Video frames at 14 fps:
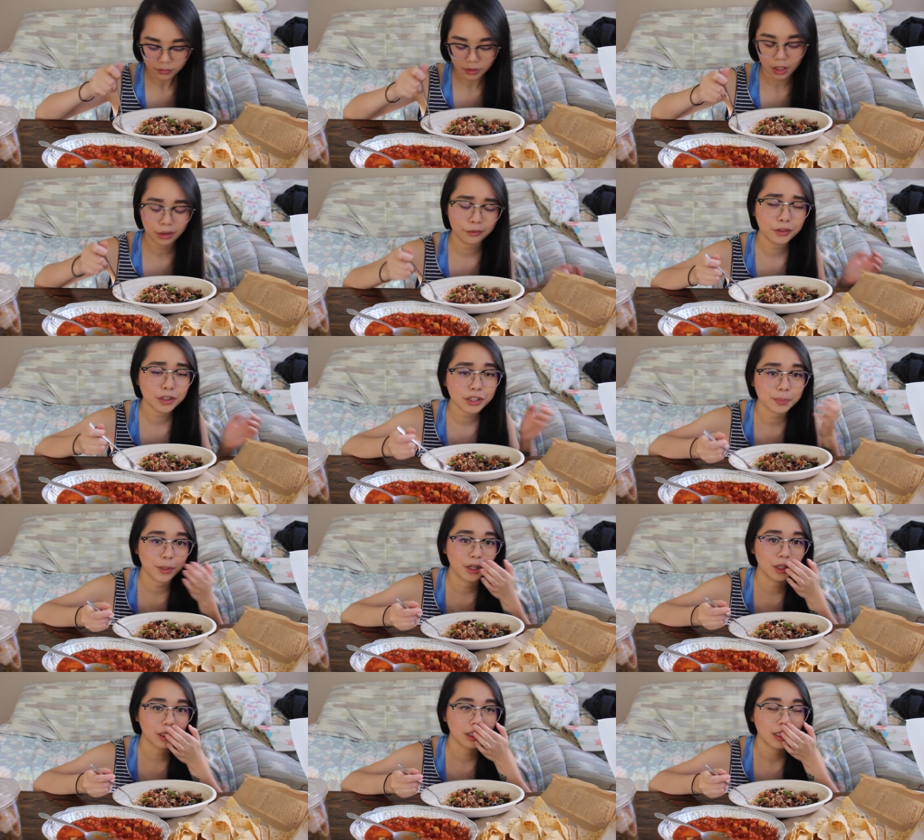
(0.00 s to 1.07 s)
first
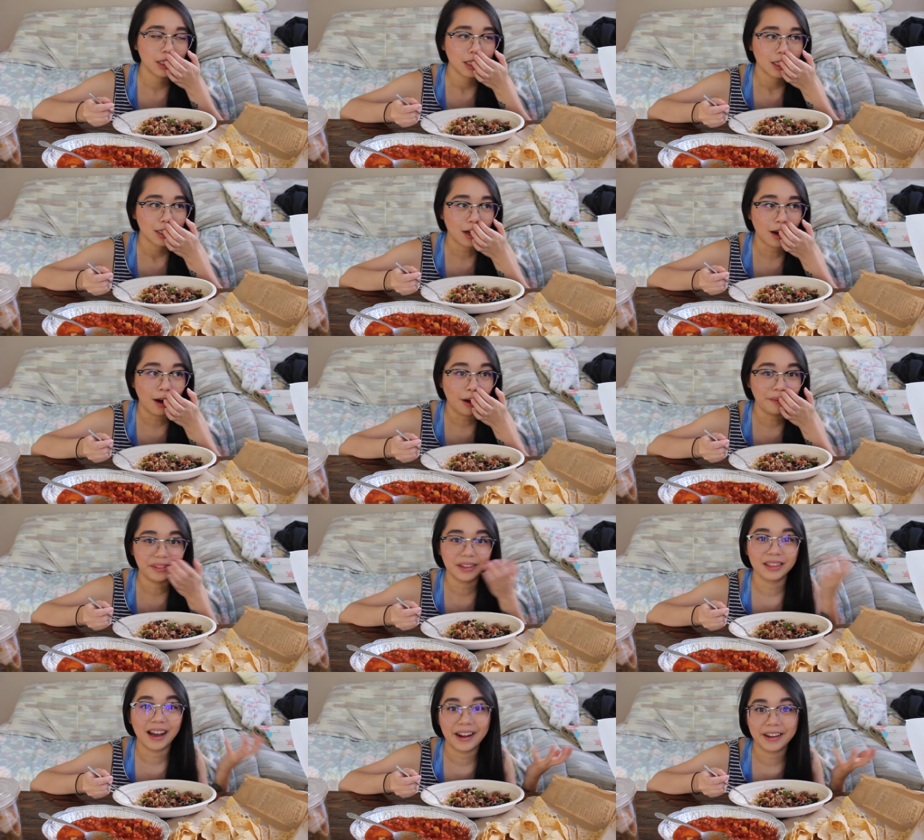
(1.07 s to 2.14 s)
book called
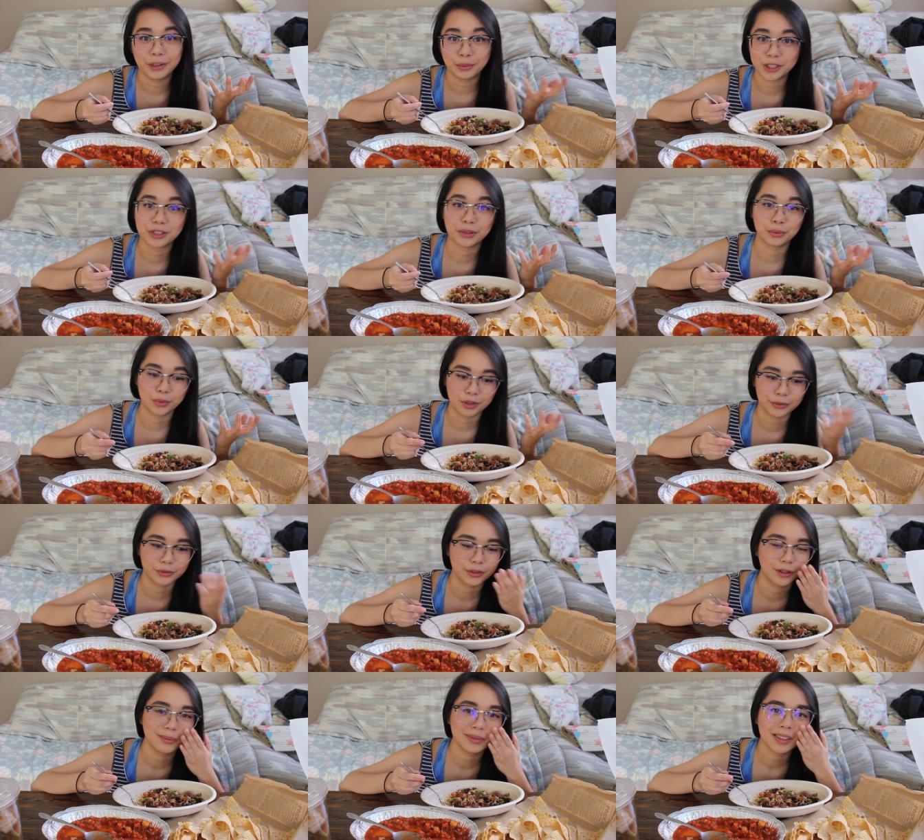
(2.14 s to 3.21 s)
The Lion, the Witch, and the
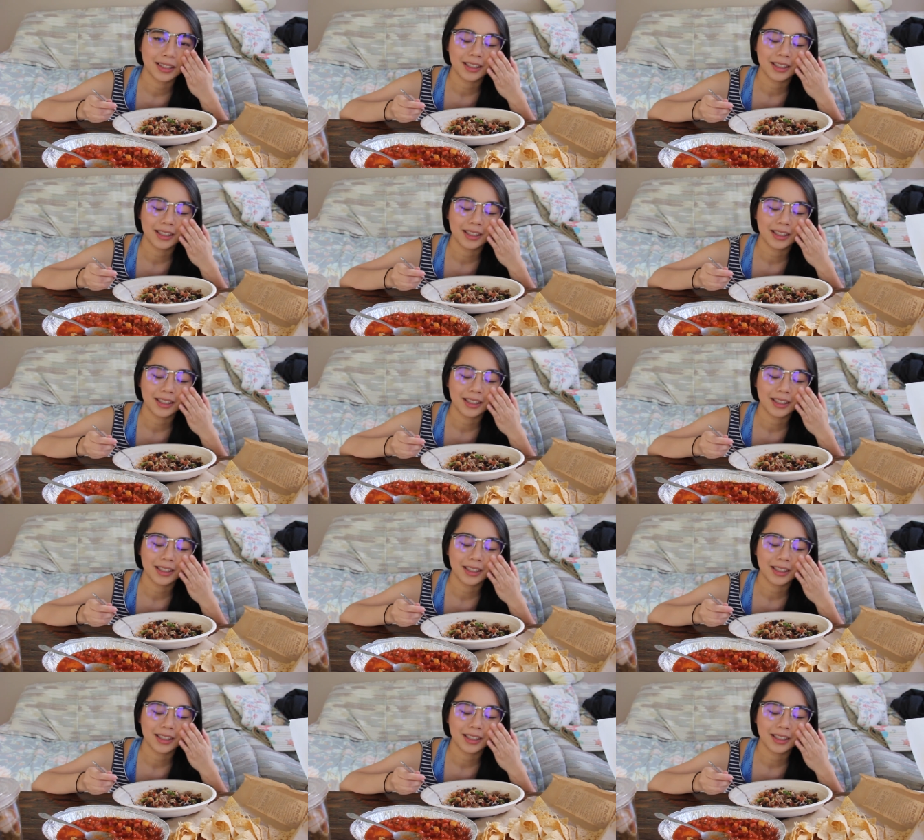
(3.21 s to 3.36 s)
Wardrobe.